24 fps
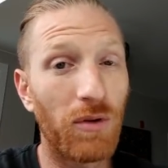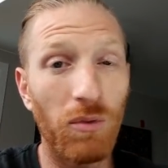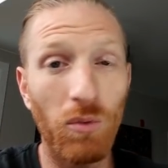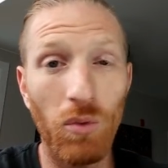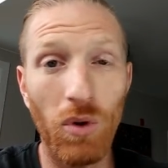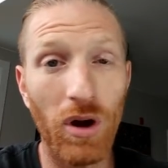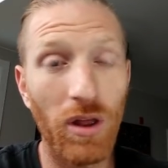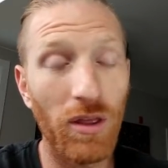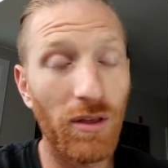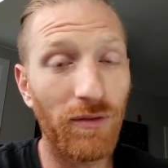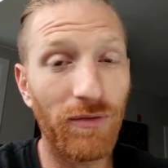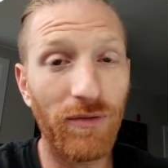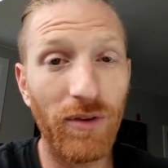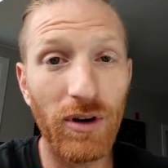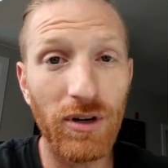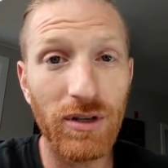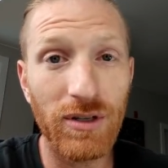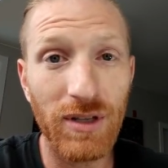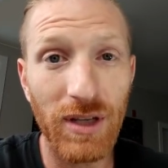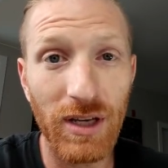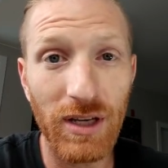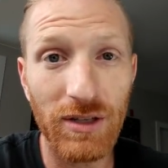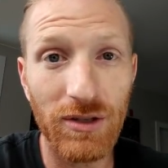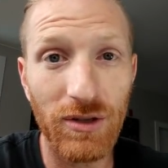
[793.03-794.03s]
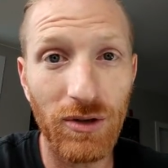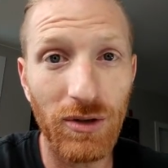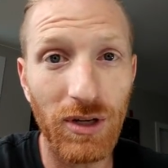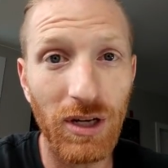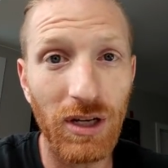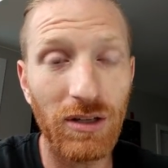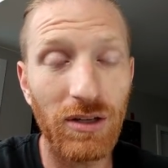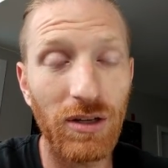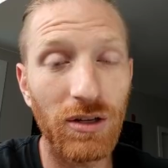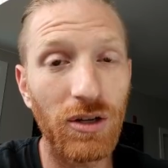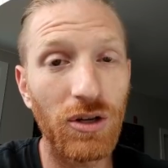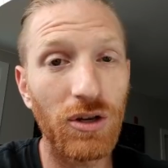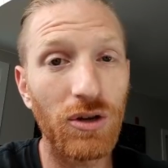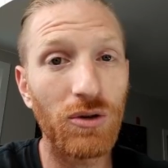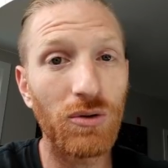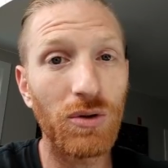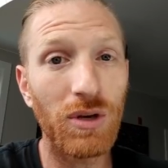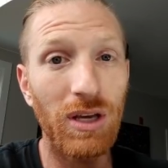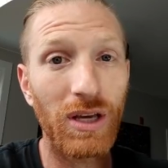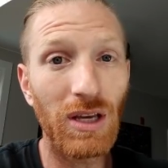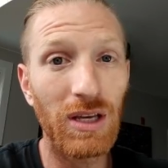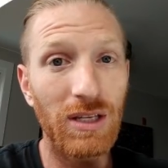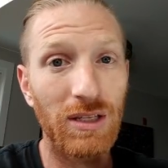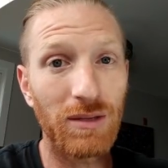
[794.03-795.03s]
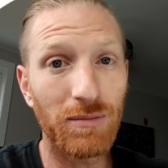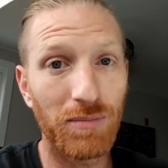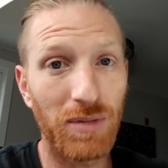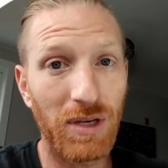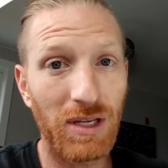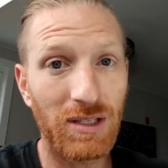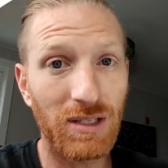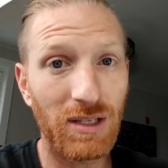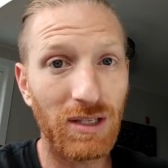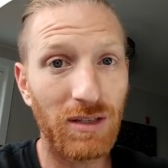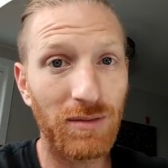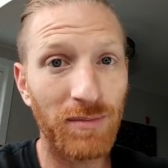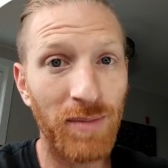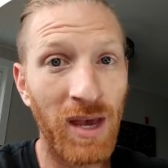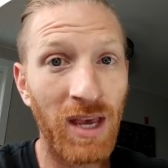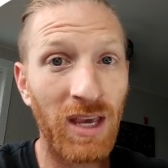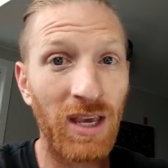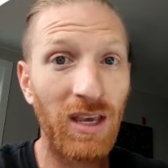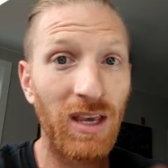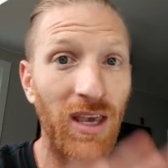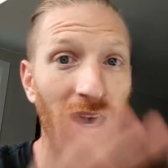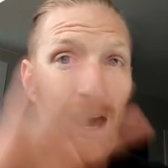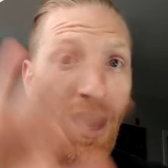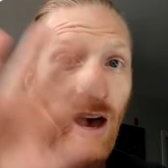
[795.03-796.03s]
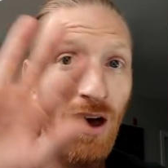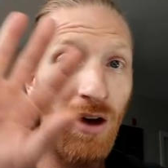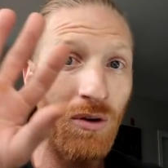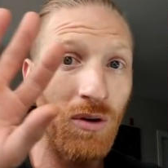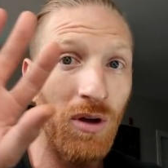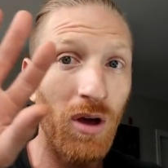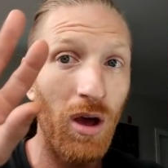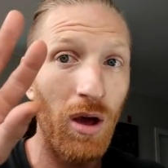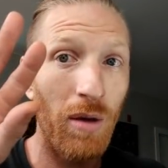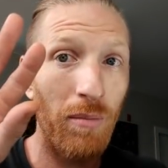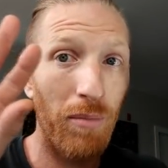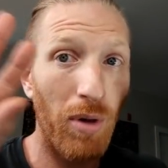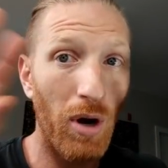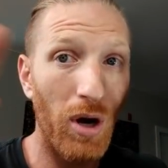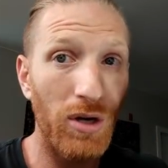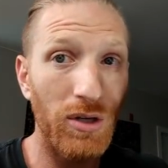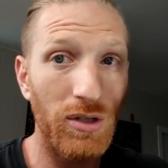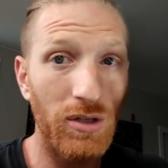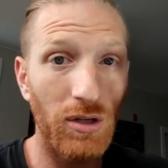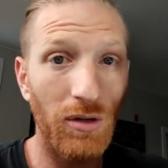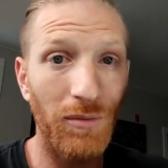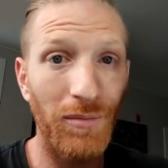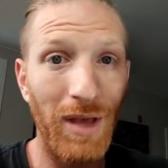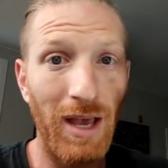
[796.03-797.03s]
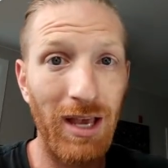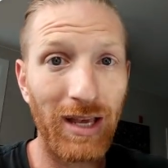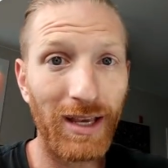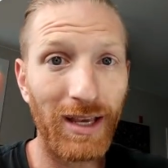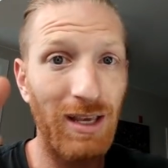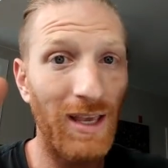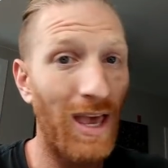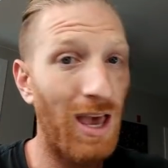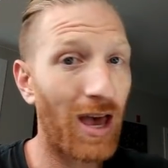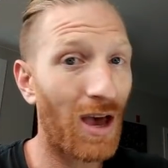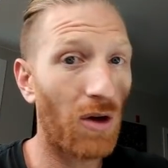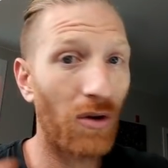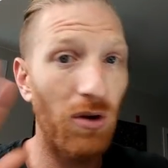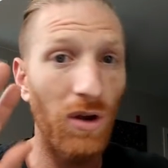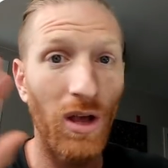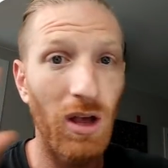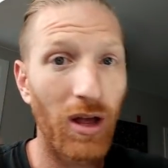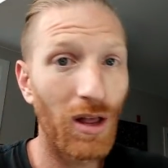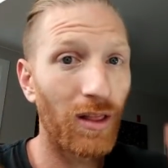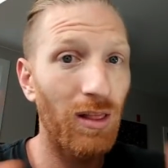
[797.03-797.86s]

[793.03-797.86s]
one of the first things you need to do is business bank account, personal bank account.